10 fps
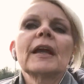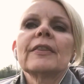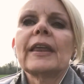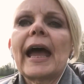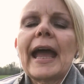
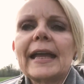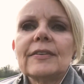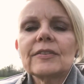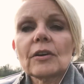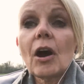They
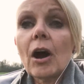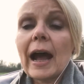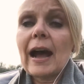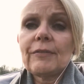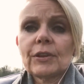
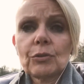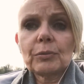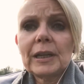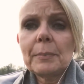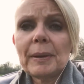start having a
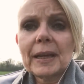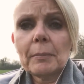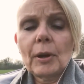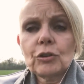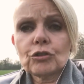really big
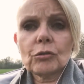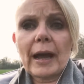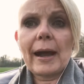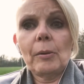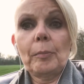emotional
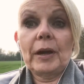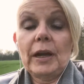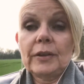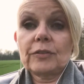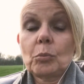
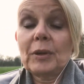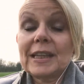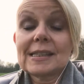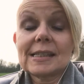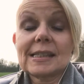outburst, and we
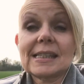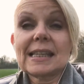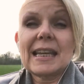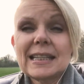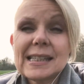can
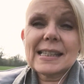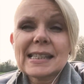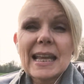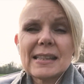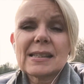see and
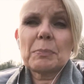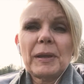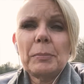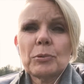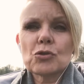sense
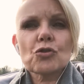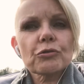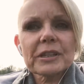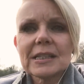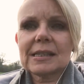people's
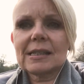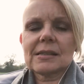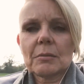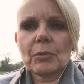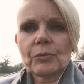
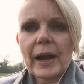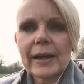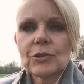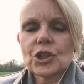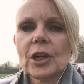criticism
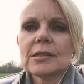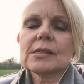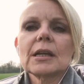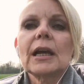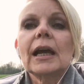around
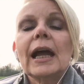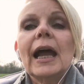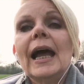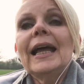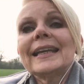us.
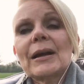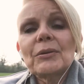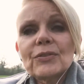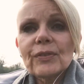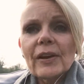Now,
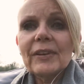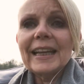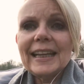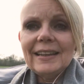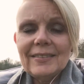it's very
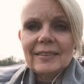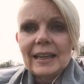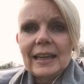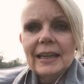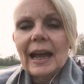
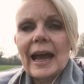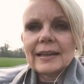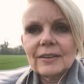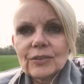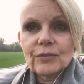easy
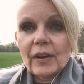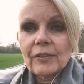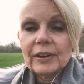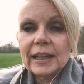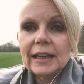and it's
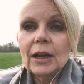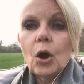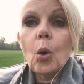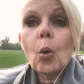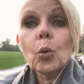very
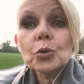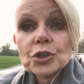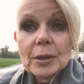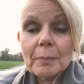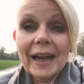
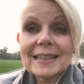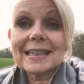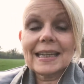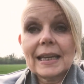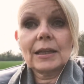
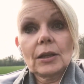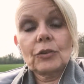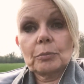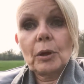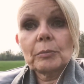automatic in
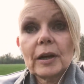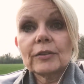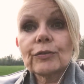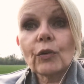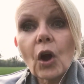those
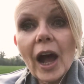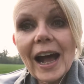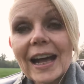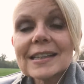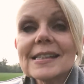moments for
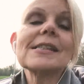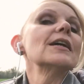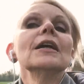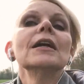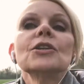us
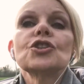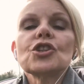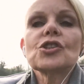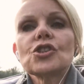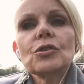
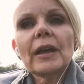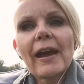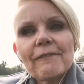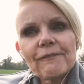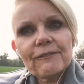just to
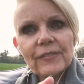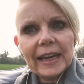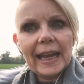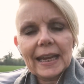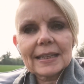get
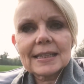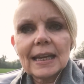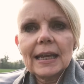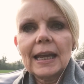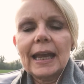
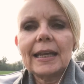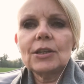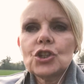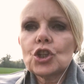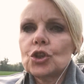flicked
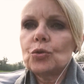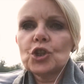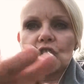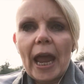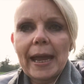into
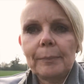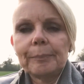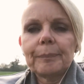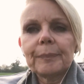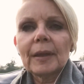
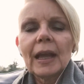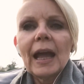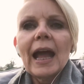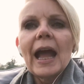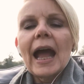shame.
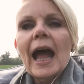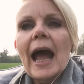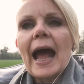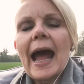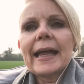
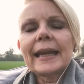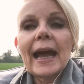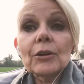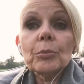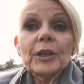And
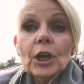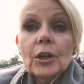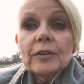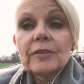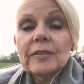how do we know
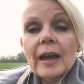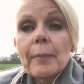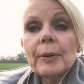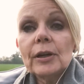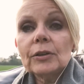this has
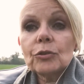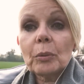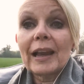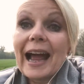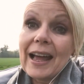happened?
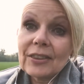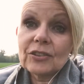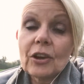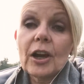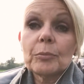Well, at the
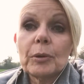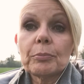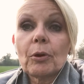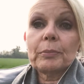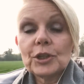time we
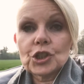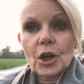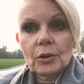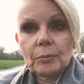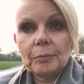probably
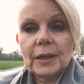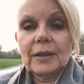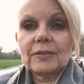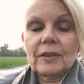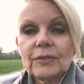don't,
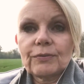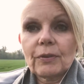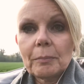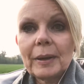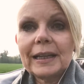because it's
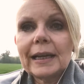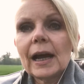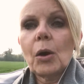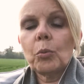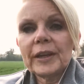
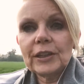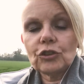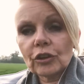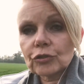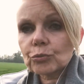familiar. We
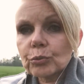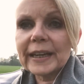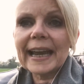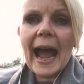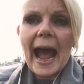just
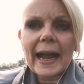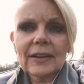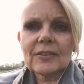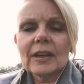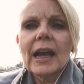
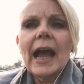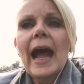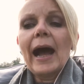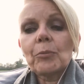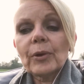react,
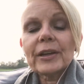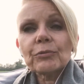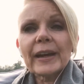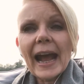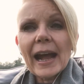and we
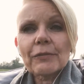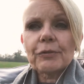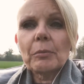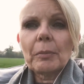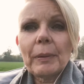react
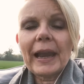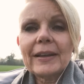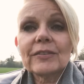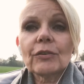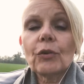from a
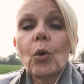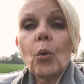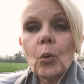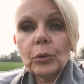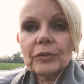place of
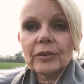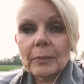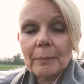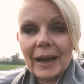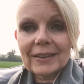
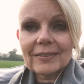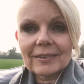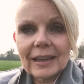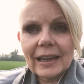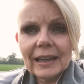
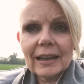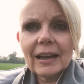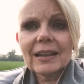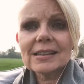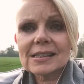automatic
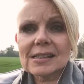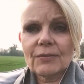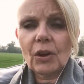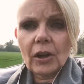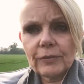
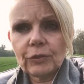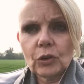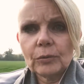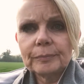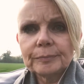
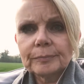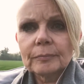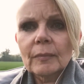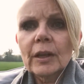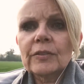survival.
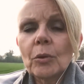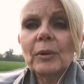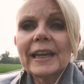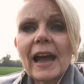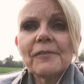So
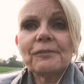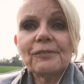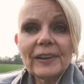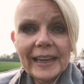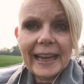we get
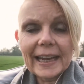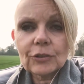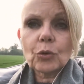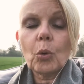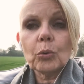
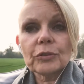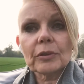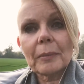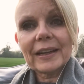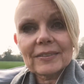flicked
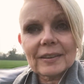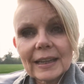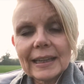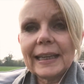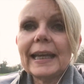
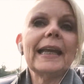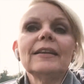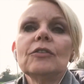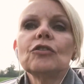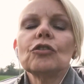automatically
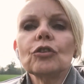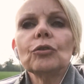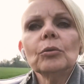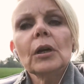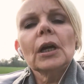
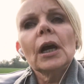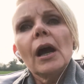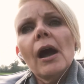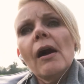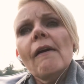into
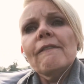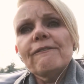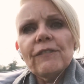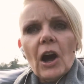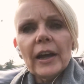
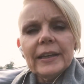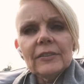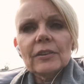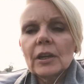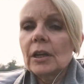
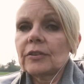fight.